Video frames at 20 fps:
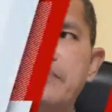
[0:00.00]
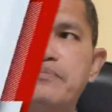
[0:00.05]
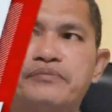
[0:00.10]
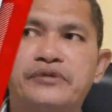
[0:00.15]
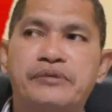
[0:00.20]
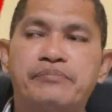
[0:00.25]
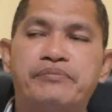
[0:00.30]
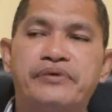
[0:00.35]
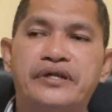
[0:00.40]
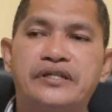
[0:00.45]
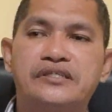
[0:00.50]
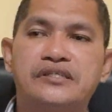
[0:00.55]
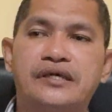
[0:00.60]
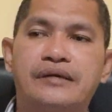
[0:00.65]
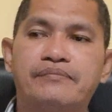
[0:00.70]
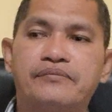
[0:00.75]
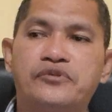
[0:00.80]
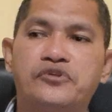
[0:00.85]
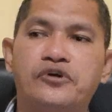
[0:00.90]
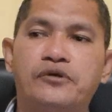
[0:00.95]
prepared
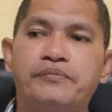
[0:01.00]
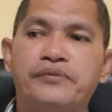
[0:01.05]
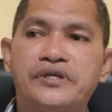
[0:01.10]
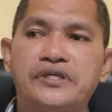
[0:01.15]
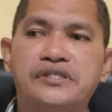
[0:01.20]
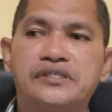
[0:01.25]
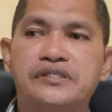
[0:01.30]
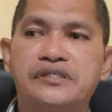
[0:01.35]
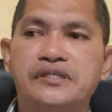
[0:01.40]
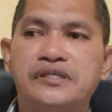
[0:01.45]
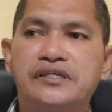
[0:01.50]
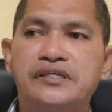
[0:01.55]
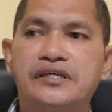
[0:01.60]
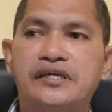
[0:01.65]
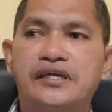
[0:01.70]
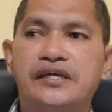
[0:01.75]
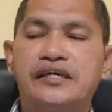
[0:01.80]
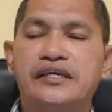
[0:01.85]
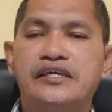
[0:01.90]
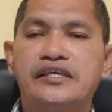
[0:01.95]
some topics
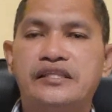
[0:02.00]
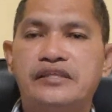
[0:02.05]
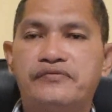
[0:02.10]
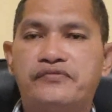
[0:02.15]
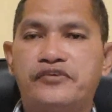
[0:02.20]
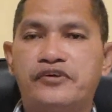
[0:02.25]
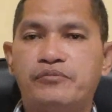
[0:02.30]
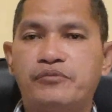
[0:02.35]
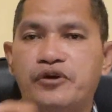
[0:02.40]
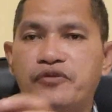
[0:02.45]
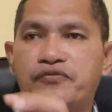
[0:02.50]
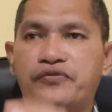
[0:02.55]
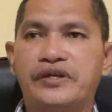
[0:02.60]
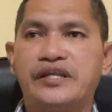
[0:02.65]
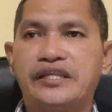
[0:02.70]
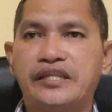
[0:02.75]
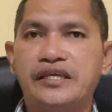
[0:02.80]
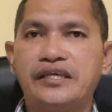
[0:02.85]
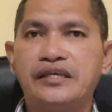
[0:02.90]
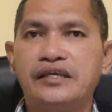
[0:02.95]
in the form of
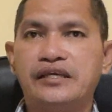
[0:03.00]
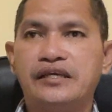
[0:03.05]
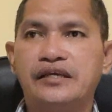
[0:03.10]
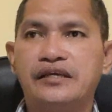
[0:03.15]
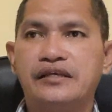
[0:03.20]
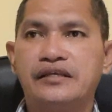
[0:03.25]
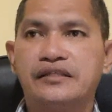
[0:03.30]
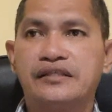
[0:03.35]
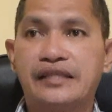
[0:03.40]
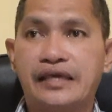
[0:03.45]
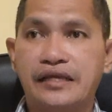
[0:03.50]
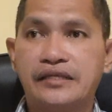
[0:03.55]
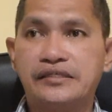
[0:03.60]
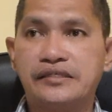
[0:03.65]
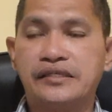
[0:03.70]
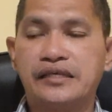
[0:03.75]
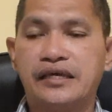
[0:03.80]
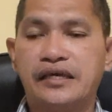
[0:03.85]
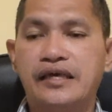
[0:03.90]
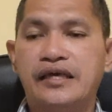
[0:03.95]
reading
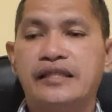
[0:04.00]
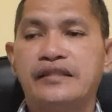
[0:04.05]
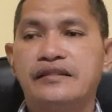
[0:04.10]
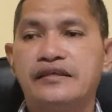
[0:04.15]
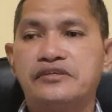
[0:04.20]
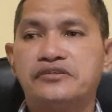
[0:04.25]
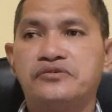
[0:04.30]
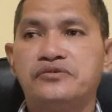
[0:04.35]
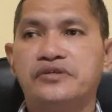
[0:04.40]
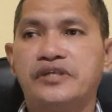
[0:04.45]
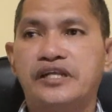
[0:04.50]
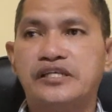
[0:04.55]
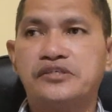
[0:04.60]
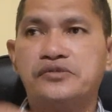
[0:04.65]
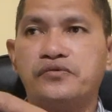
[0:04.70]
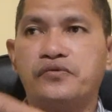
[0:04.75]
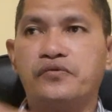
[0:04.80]
text. The students